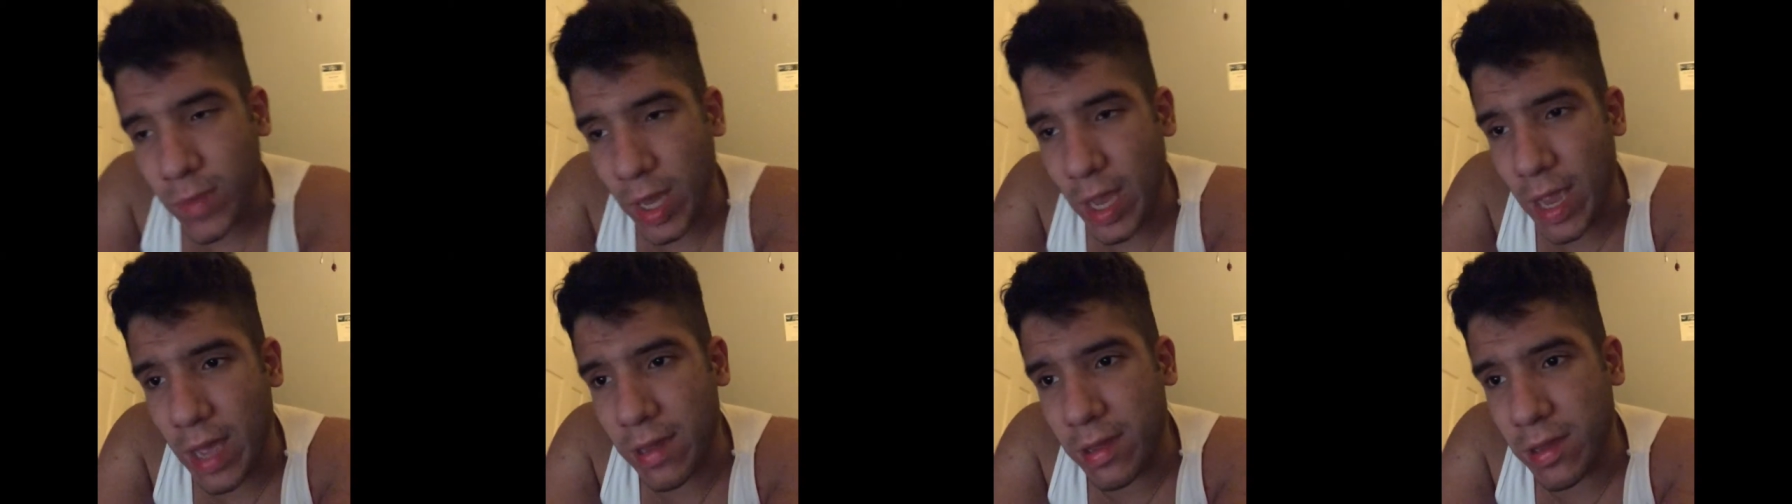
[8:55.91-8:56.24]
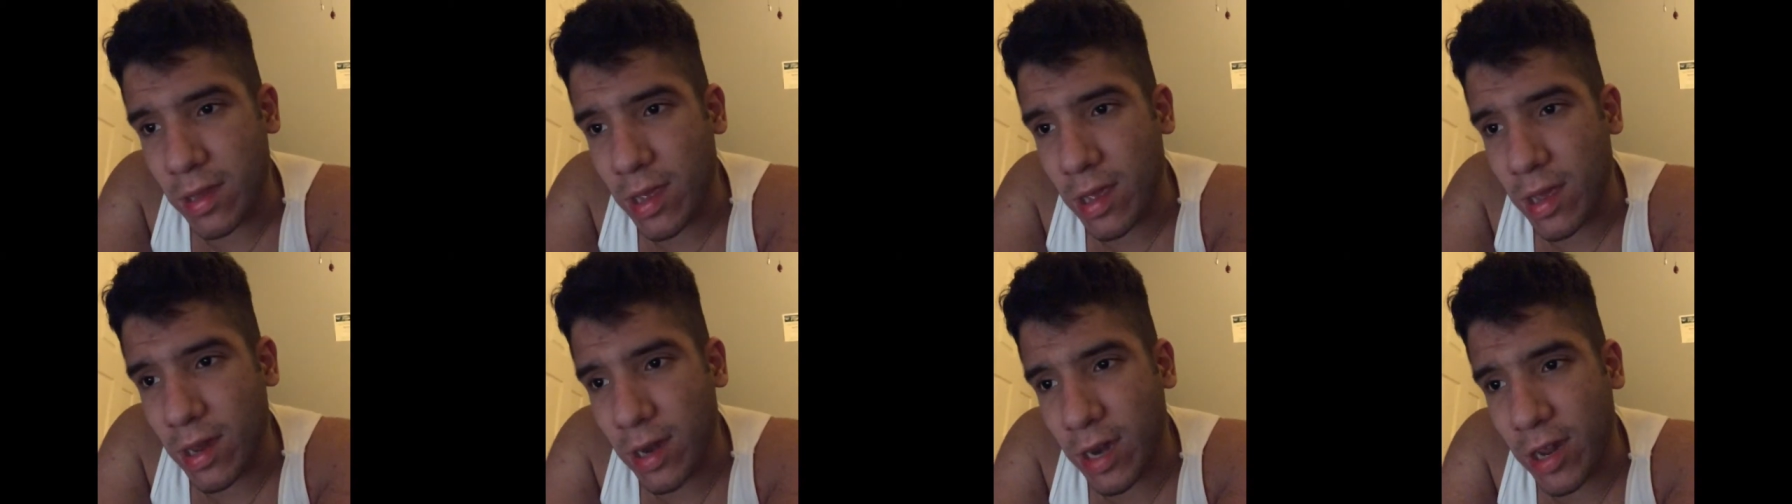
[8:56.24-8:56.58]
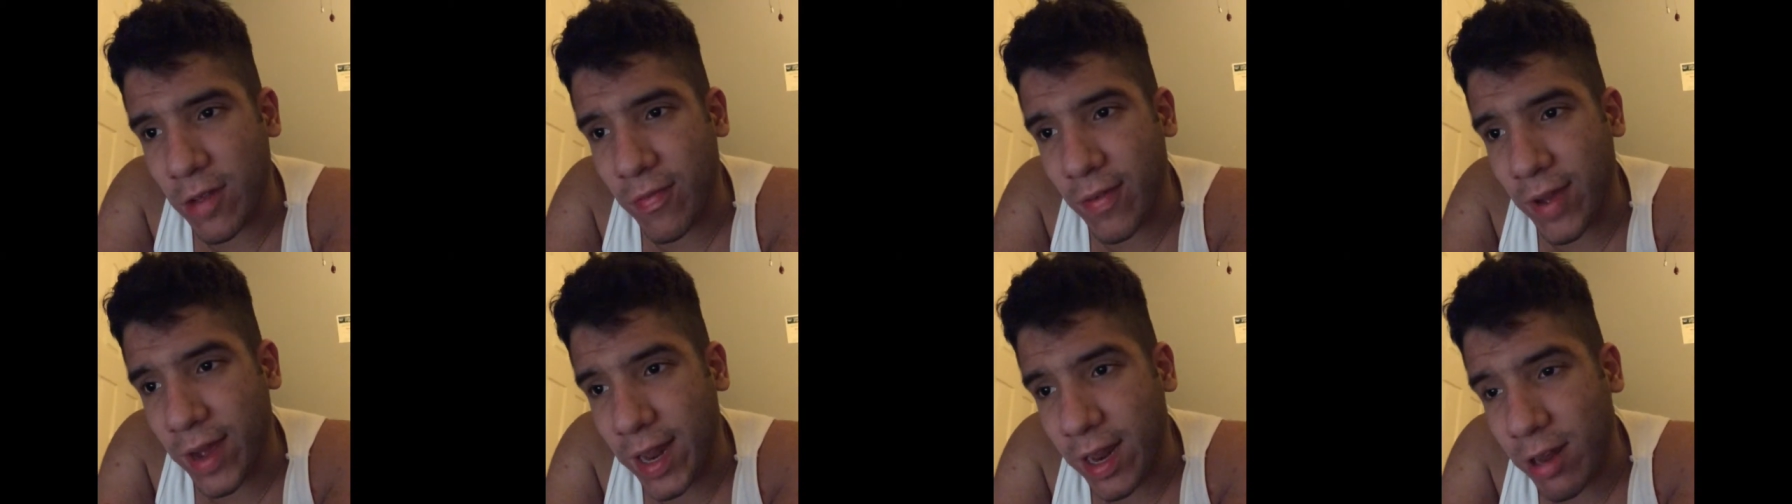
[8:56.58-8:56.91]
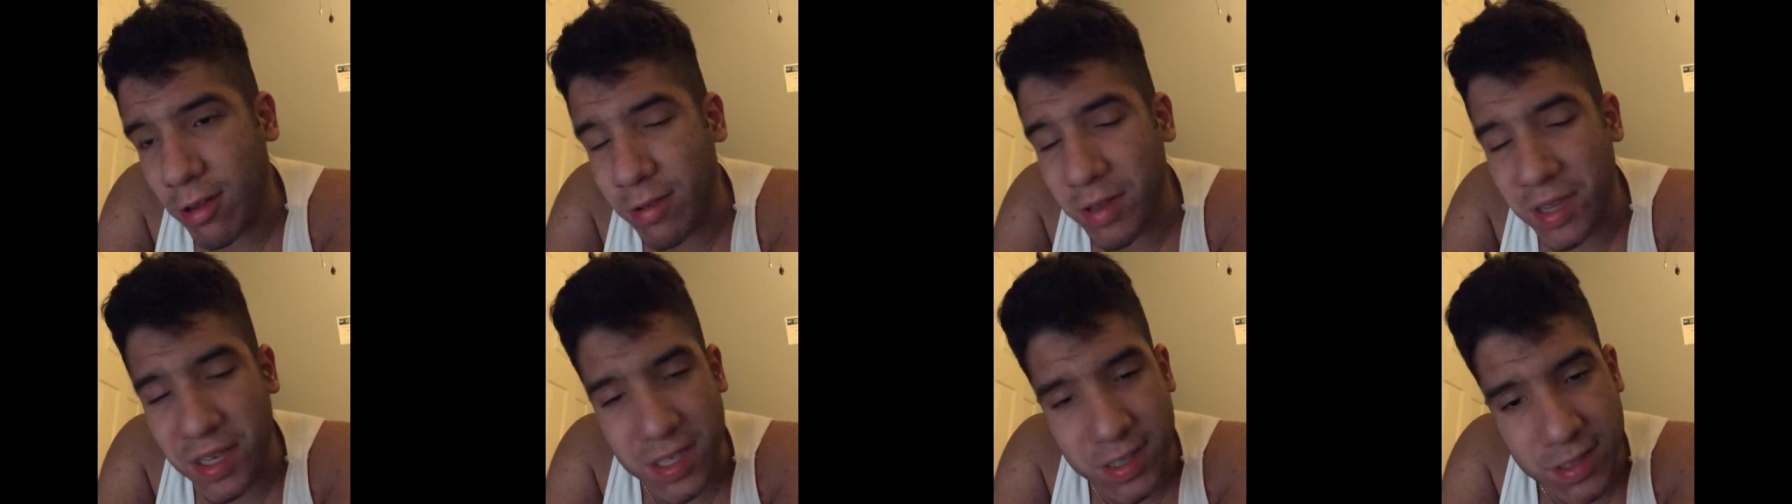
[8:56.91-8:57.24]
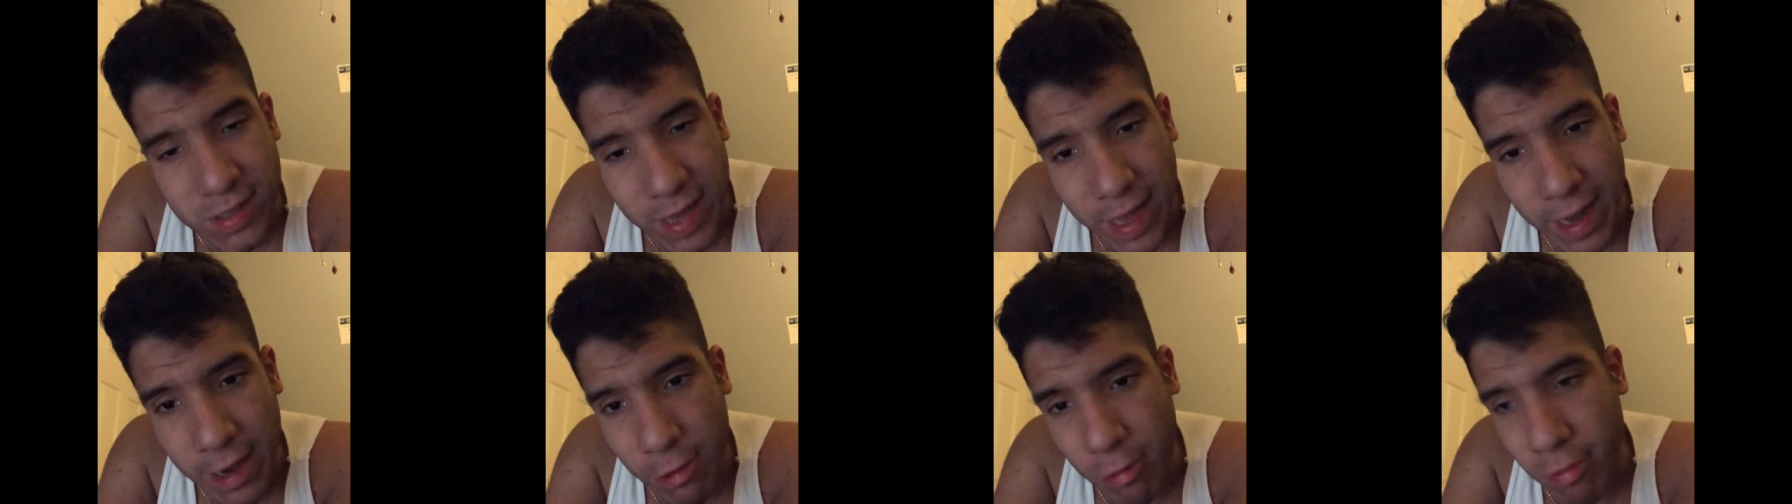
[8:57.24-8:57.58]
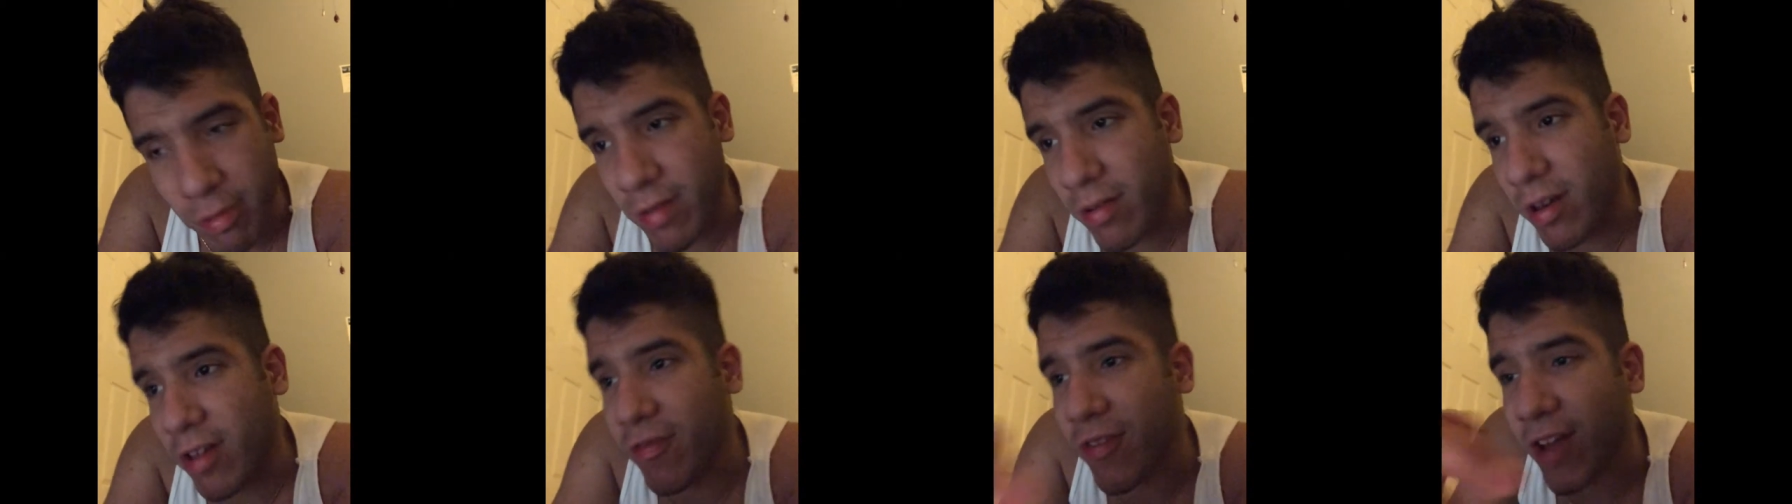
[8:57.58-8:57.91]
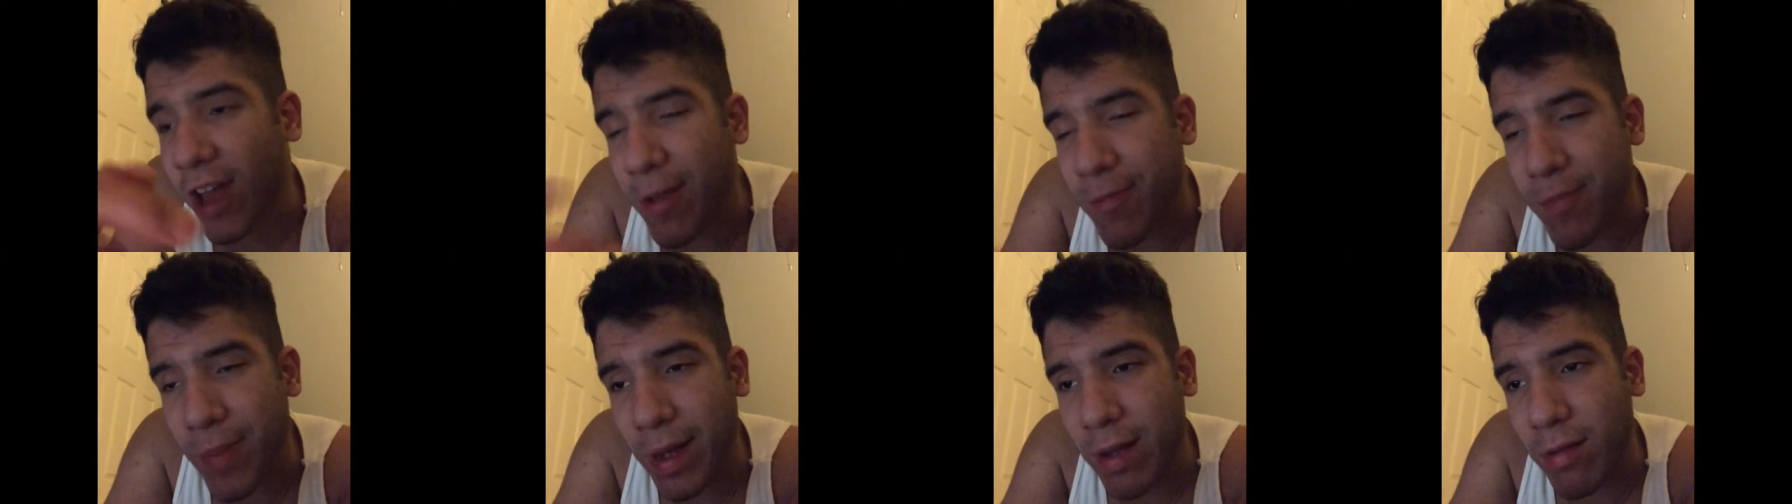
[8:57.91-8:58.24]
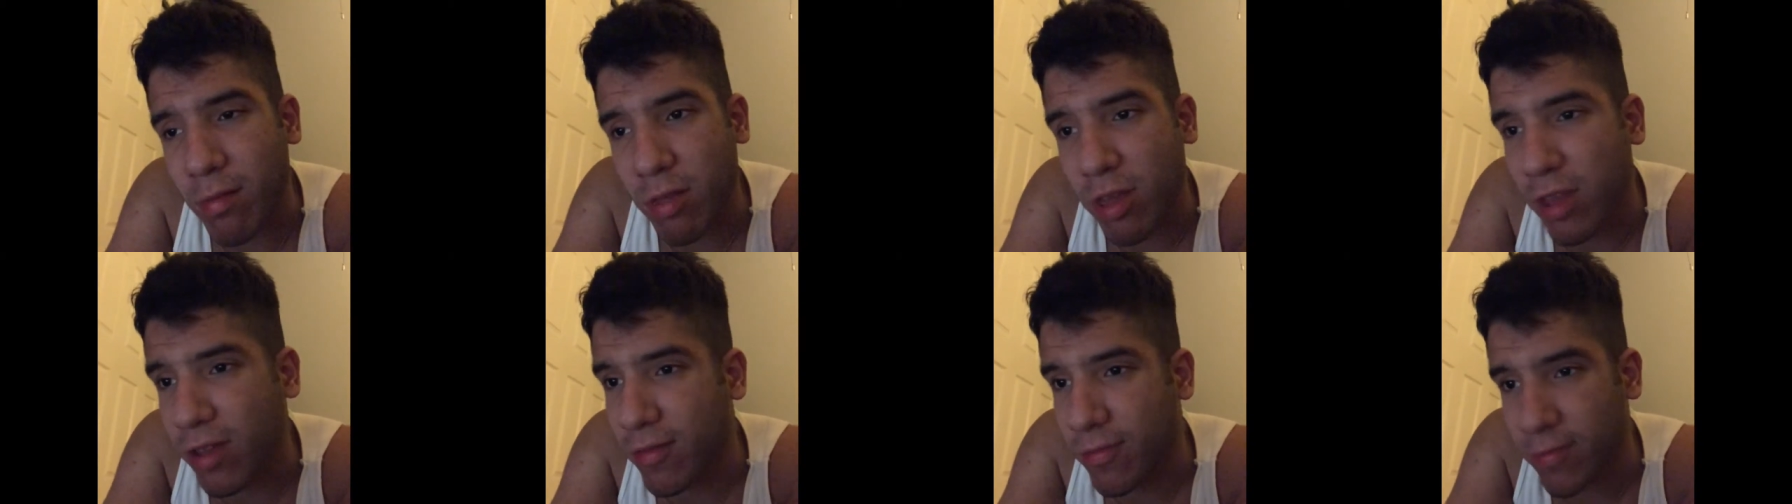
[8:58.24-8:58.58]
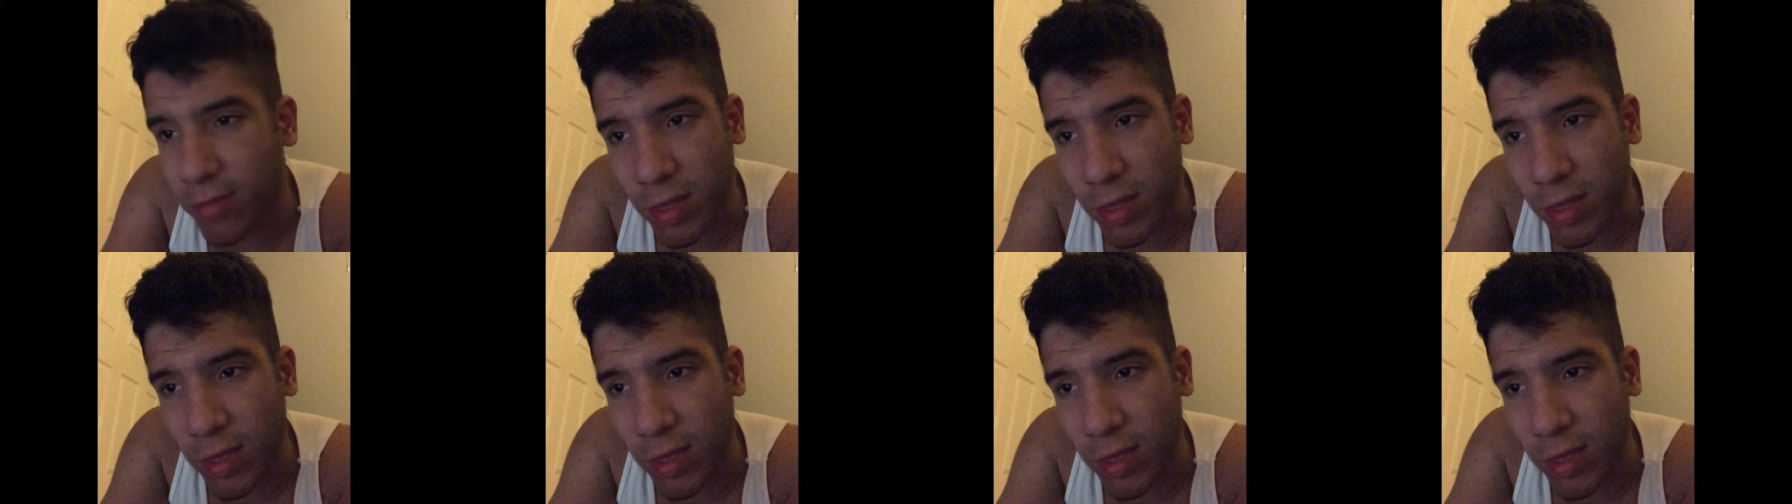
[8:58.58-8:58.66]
and then if I only did that, or 75 pounds